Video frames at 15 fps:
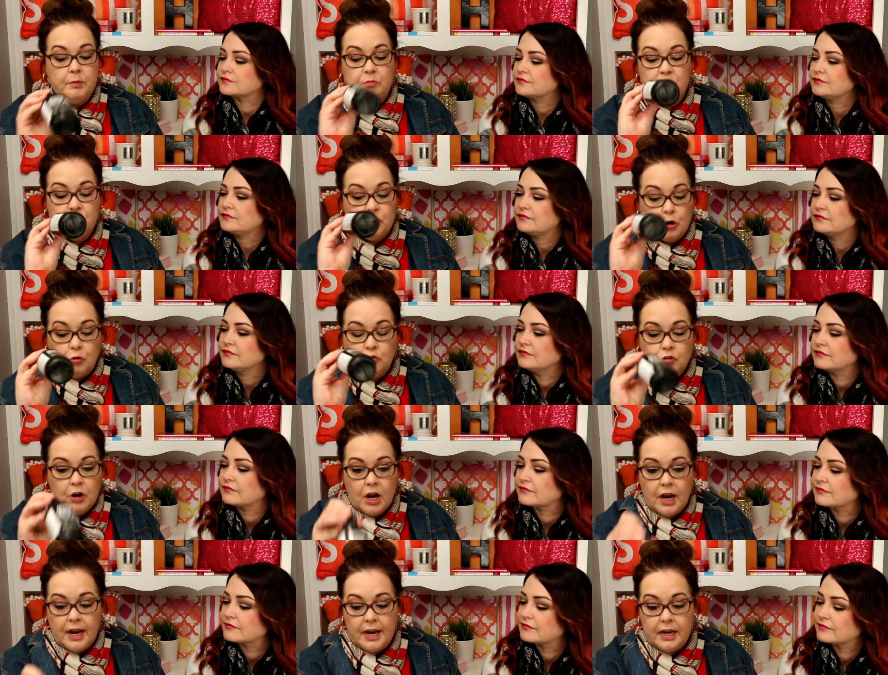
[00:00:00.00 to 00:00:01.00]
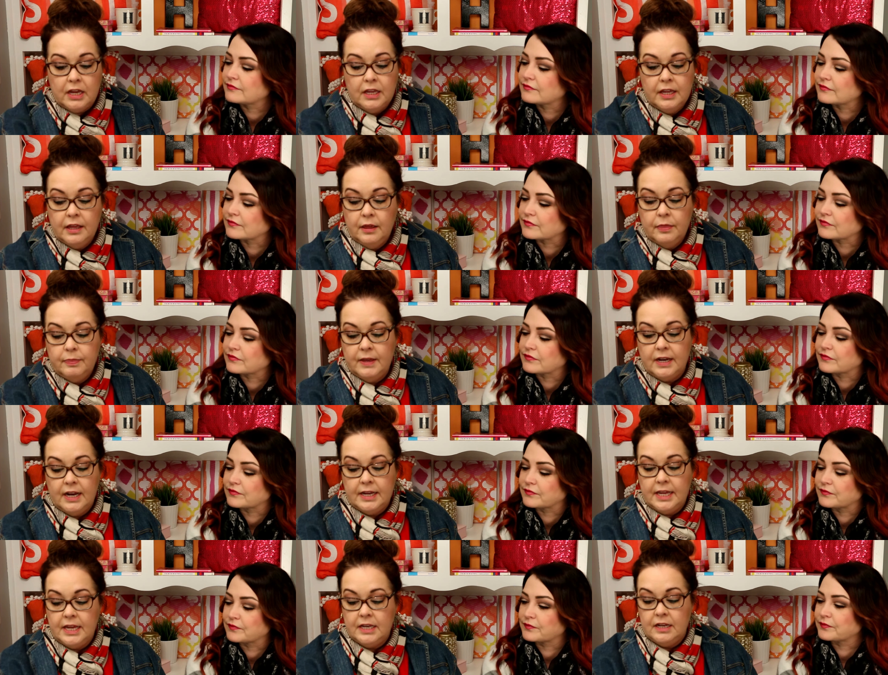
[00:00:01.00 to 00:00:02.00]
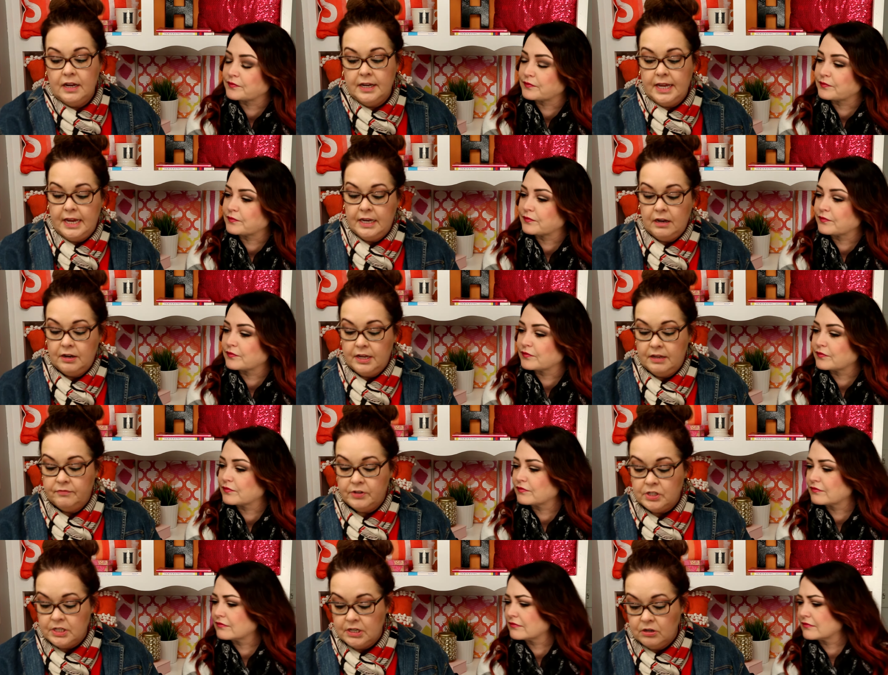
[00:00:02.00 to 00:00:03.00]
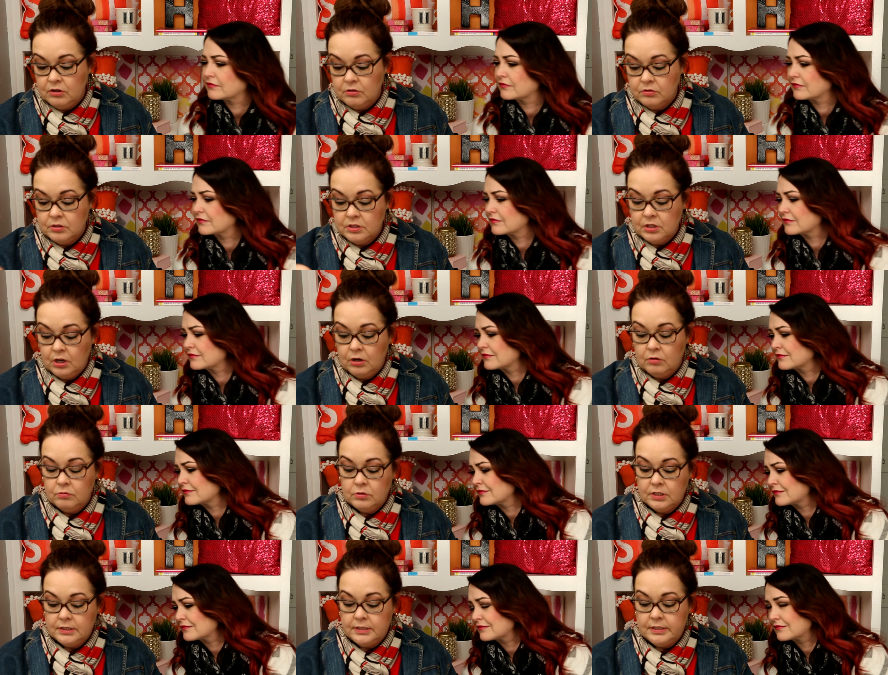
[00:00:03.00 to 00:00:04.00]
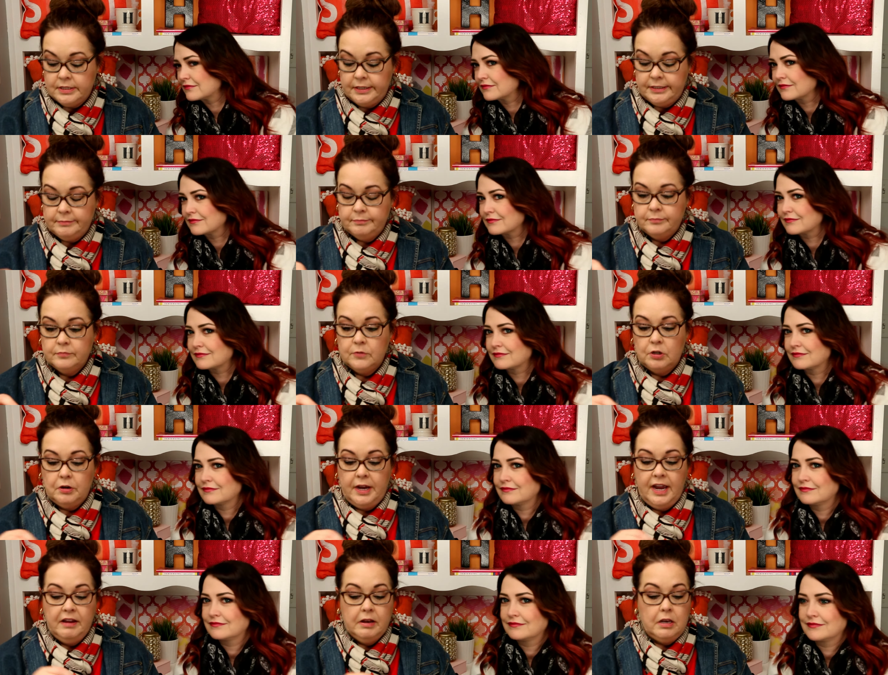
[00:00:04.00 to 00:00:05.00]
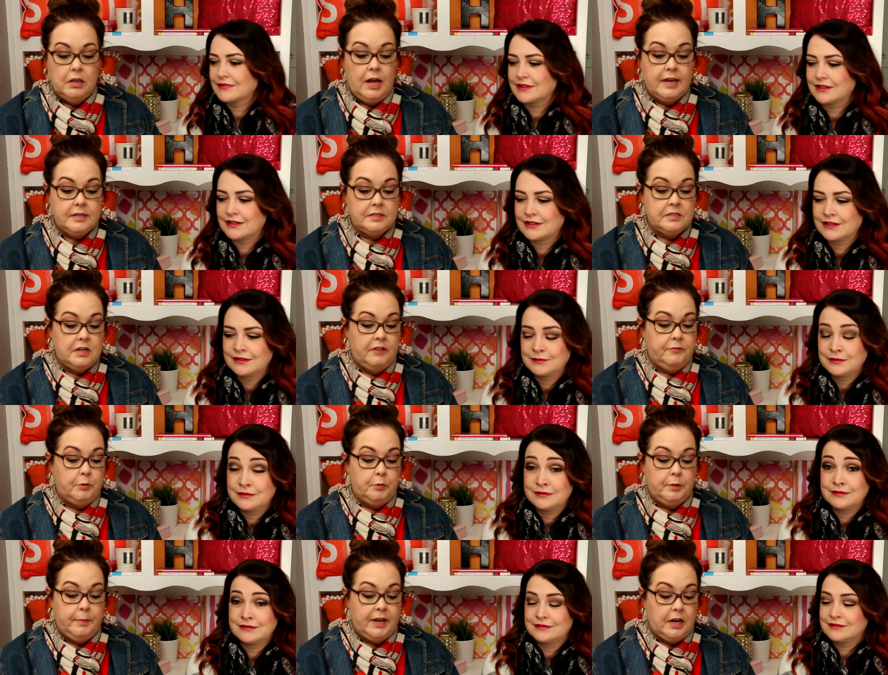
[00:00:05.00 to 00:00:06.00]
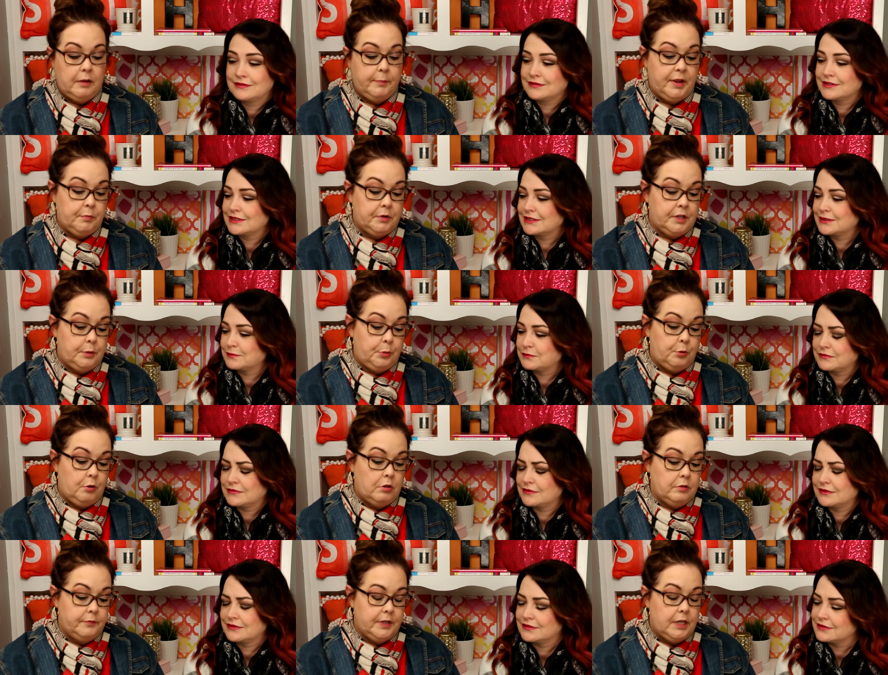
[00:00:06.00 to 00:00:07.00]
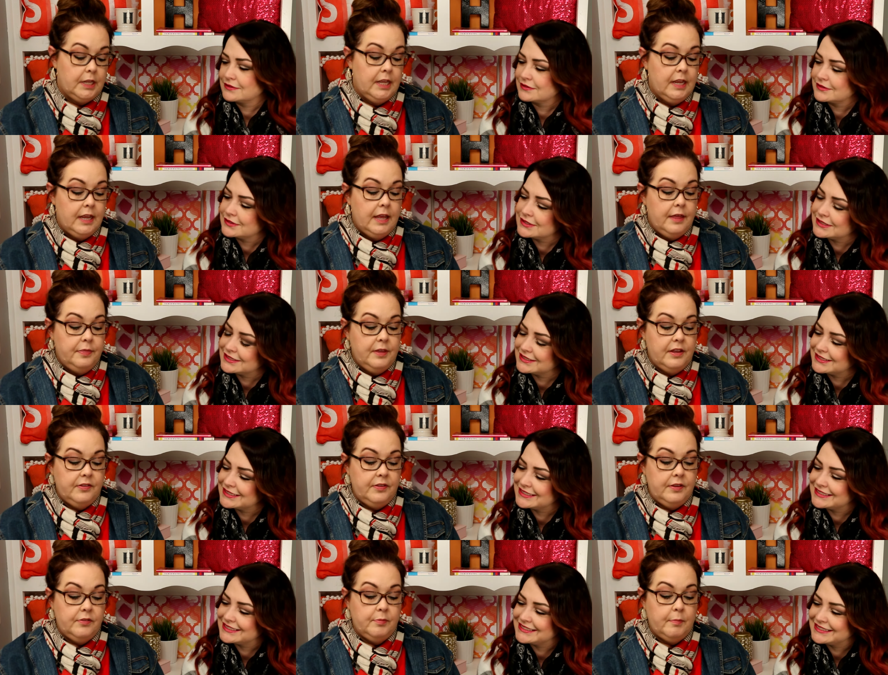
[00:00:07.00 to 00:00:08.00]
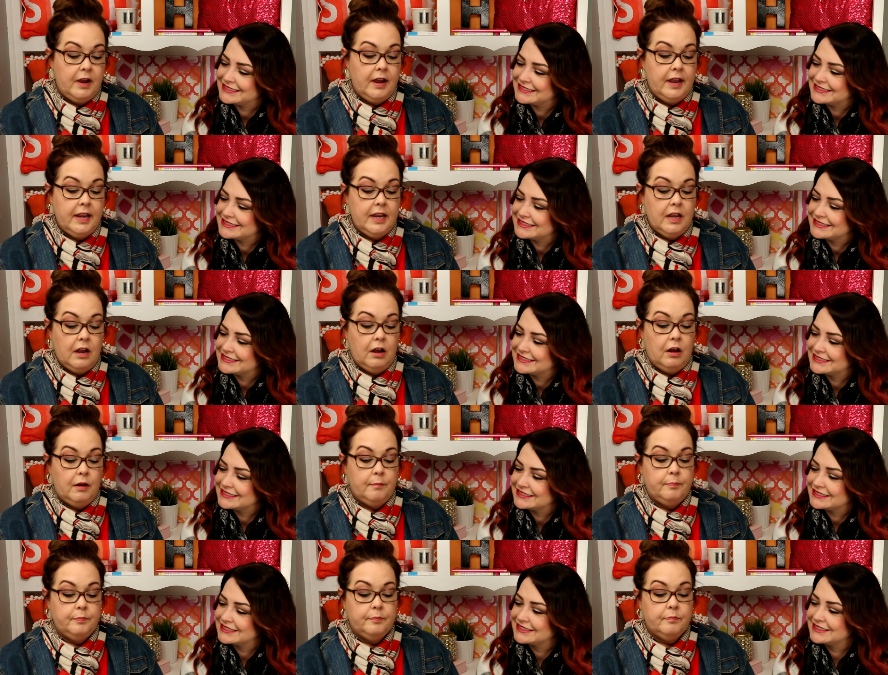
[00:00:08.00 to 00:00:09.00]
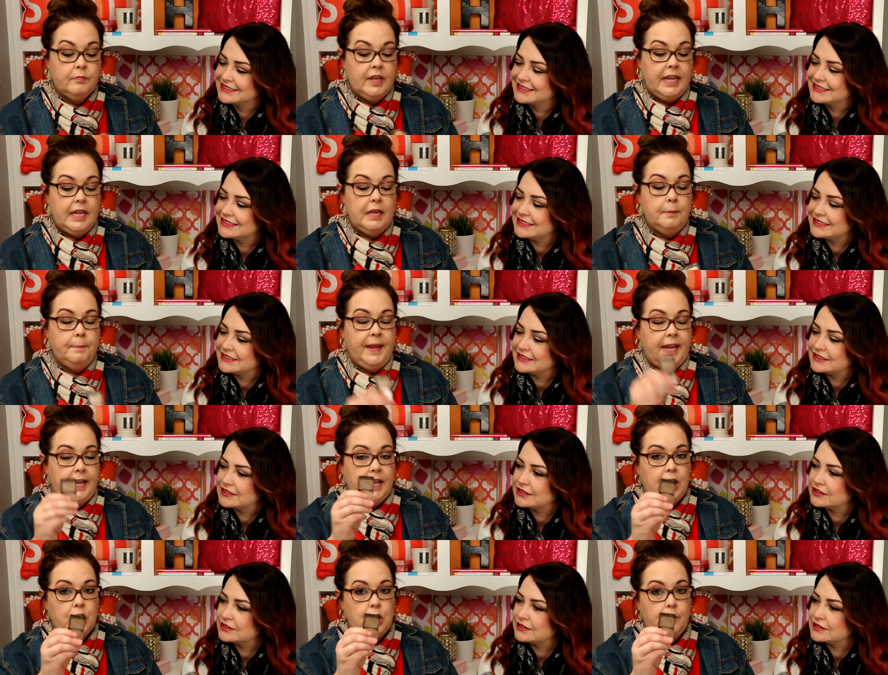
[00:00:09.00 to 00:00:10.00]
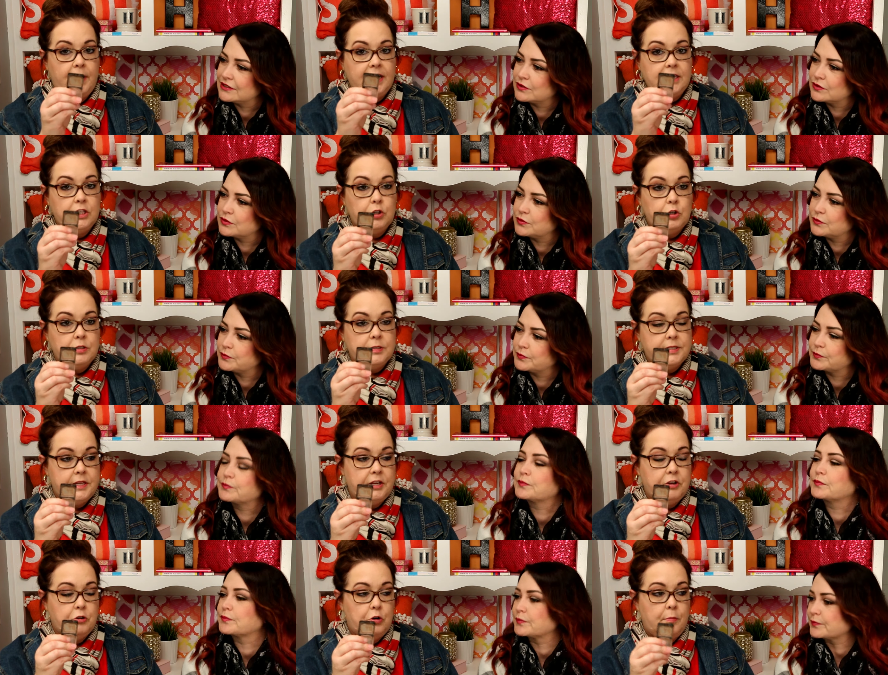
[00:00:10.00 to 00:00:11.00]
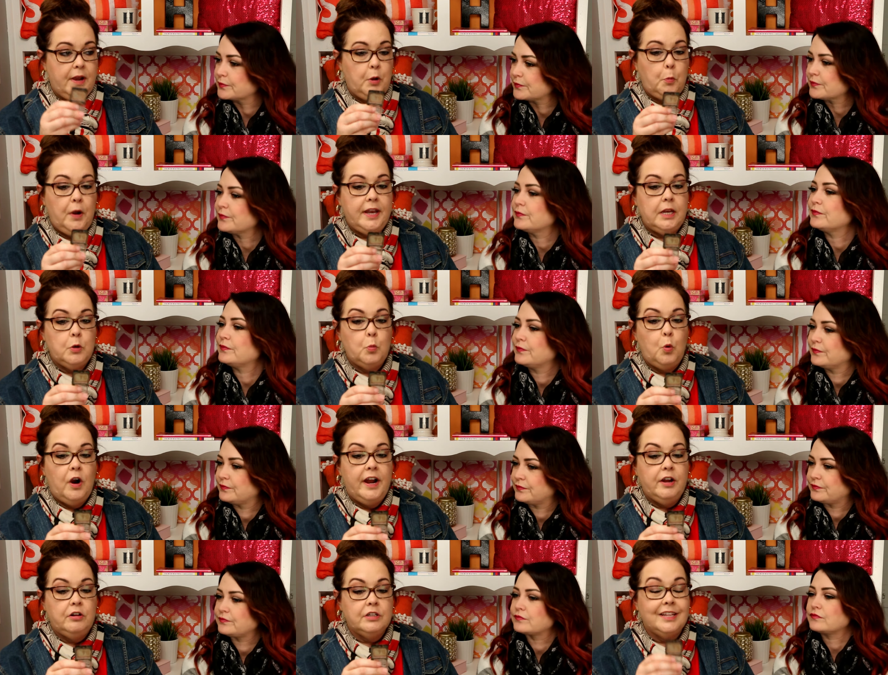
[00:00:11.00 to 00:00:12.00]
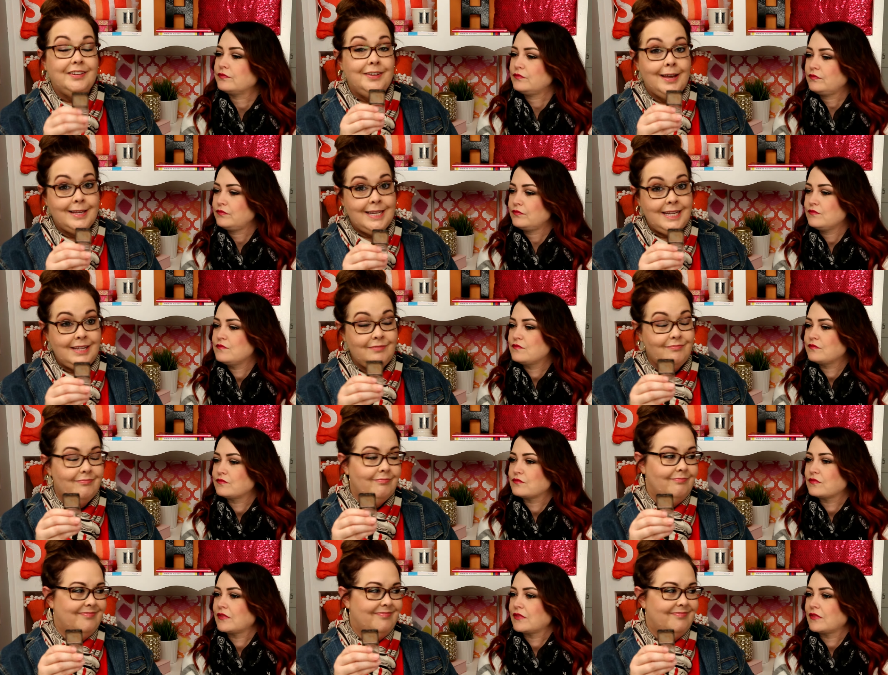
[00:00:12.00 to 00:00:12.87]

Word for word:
Speaker 1: am so dry that I can I cannot even deal. So let's say okay, I have a lot of stuff, but we may not be able to get through all of it. This is my um, a hit pan on my little single, my Wet and Wild Nutty.